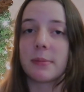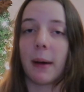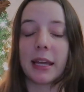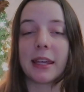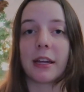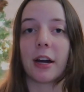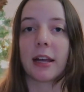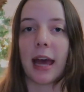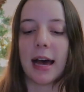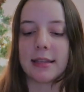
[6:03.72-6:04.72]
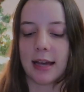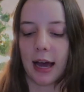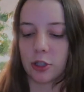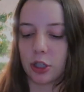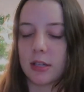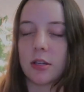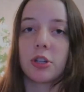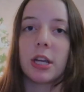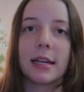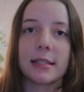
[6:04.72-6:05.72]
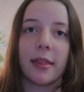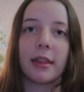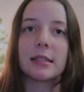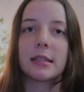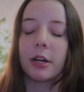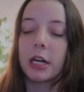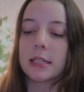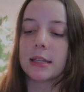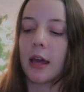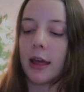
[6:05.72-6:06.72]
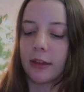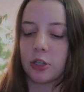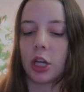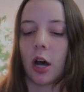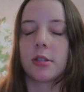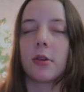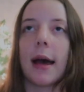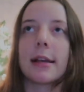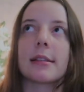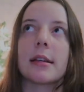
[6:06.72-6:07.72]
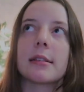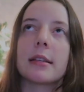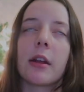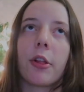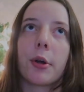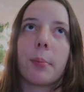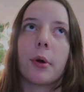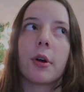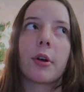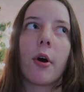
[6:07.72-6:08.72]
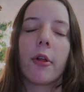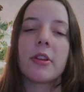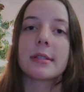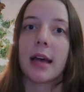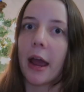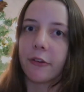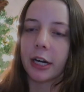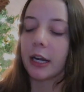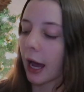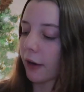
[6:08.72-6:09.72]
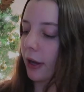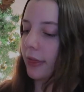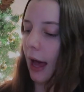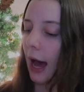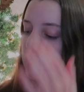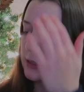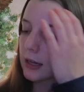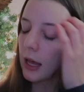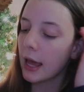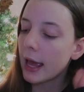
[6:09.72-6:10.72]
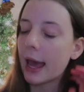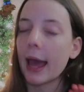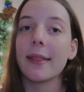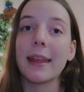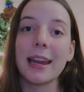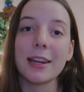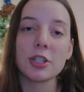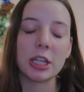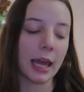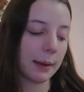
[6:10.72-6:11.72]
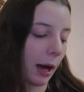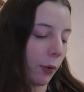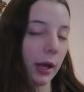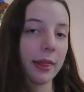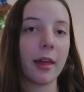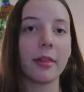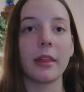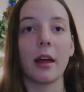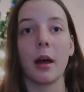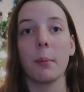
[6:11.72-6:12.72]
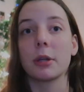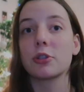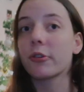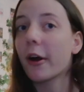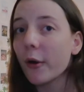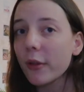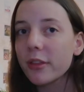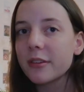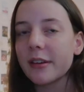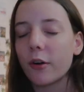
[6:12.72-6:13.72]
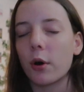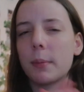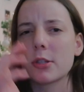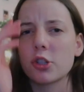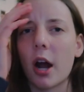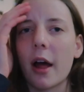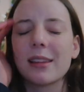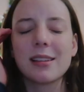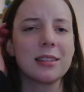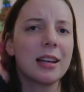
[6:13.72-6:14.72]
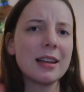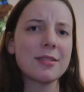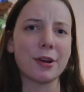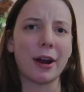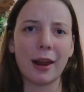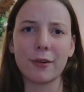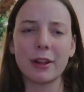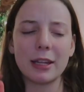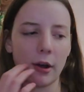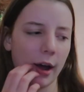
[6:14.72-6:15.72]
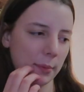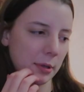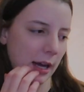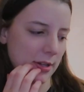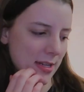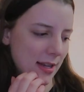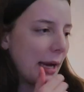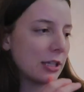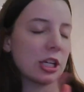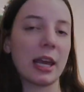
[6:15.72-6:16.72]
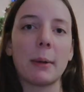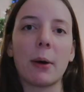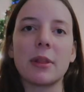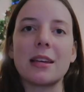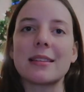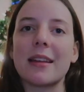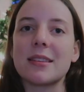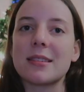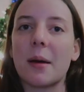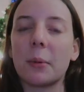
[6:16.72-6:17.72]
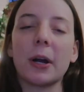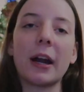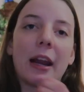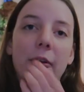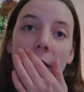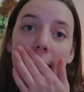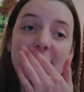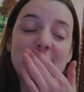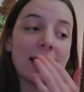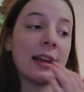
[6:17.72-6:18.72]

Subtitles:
by Kiara Cass, actually. So she has this series, then she also has a singular book called The Siren. I read that, and then she came out with The Betrothed, or Betrothed, sorry, I don't really know how to pronounce it. But she came out with this in the summer and I read it.